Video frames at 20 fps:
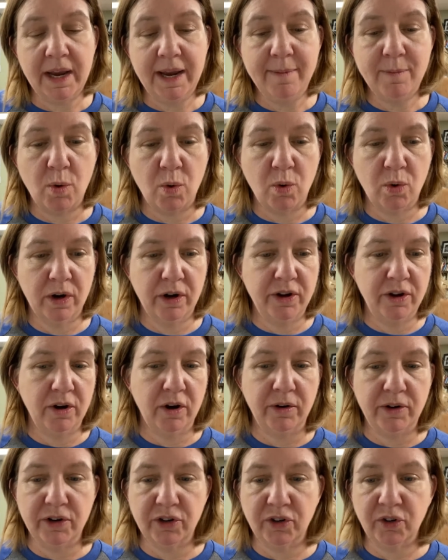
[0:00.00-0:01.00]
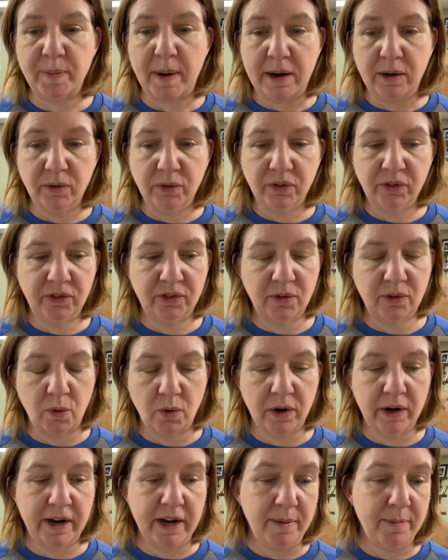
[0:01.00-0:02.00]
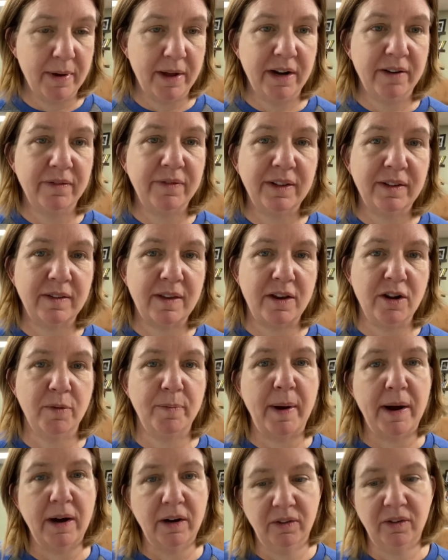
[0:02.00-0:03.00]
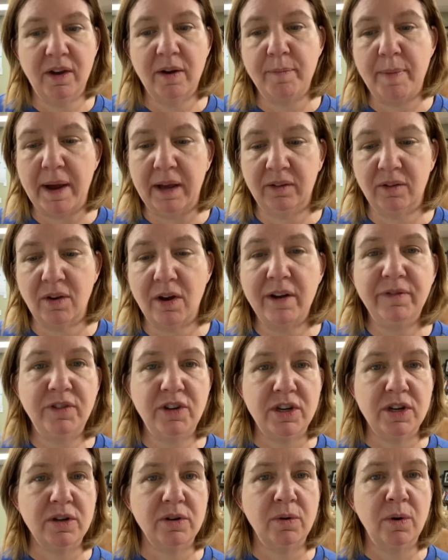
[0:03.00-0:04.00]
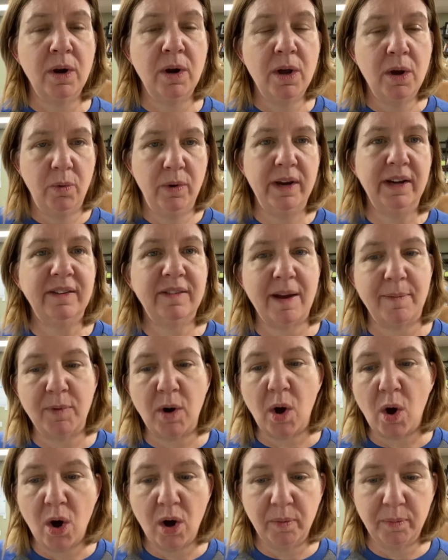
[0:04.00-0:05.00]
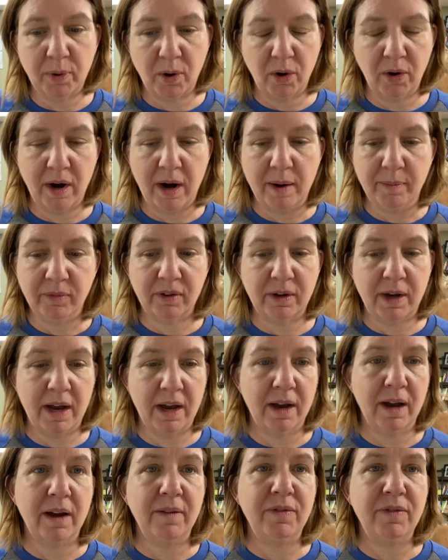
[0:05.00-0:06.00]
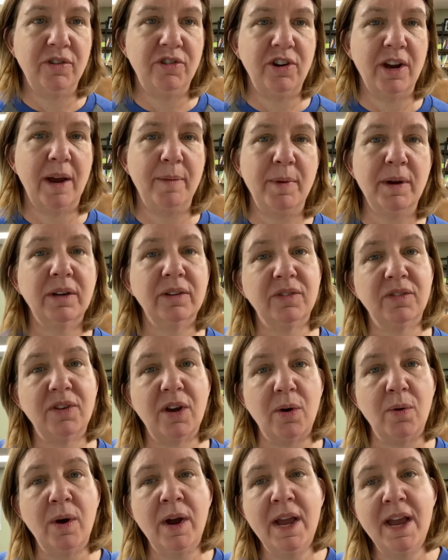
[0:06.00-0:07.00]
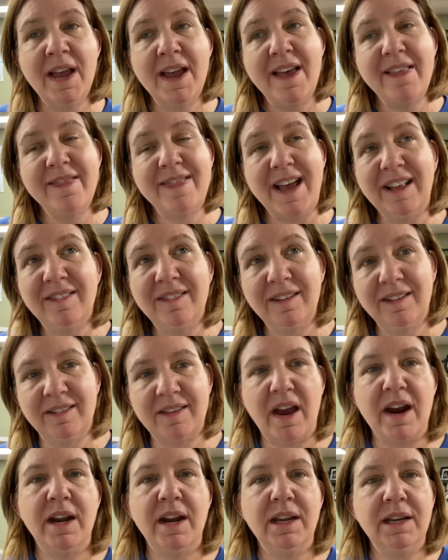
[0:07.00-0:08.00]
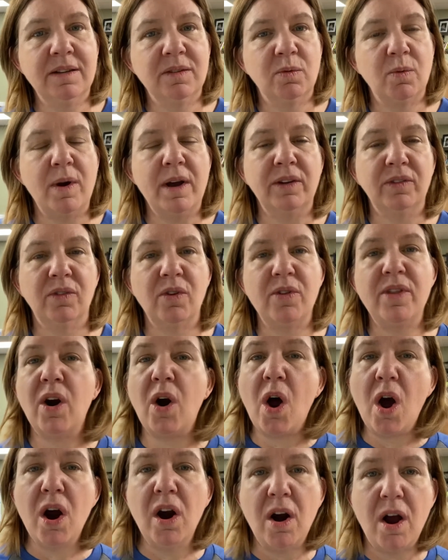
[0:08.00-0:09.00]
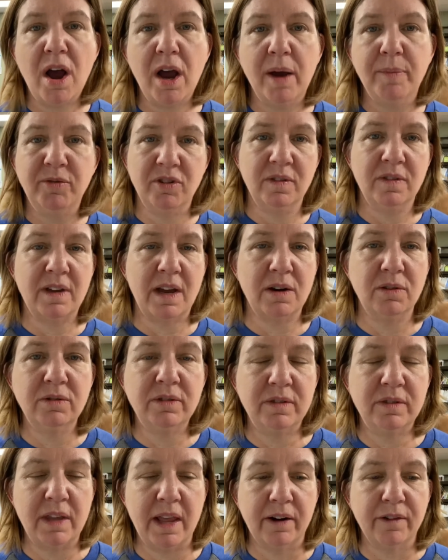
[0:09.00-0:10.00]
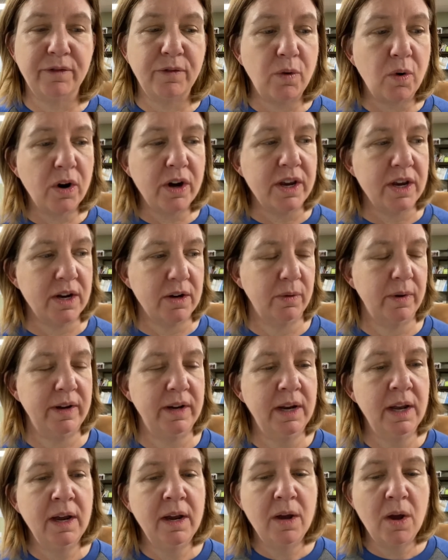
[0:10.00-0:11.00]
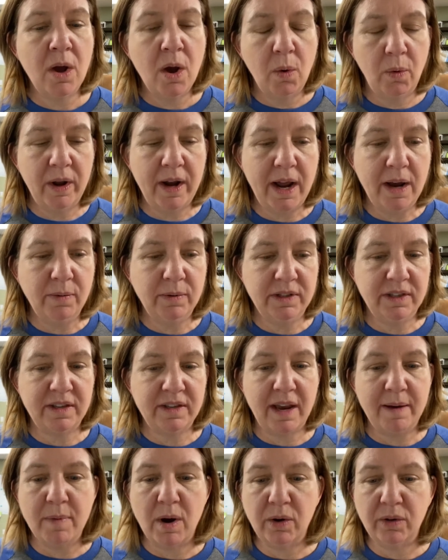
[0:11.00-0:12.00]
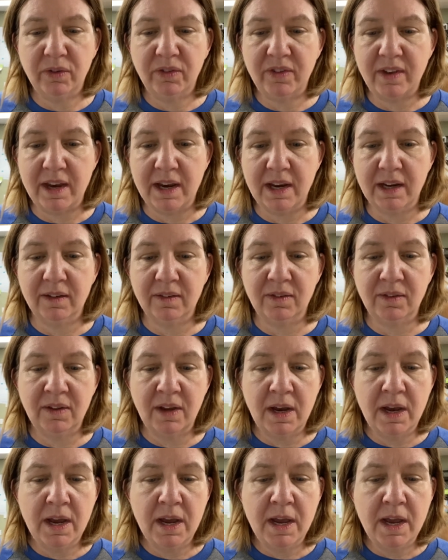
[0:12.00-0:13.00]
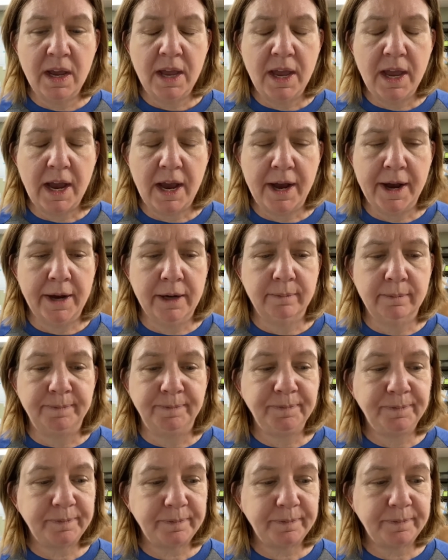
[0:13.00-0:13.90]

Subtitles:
or, your spouse, or any benefits that your parents could pass off to you, we accept all programs of the GI Bill. So that's exciting as well. So there are options out there for you. And what I would say most is, to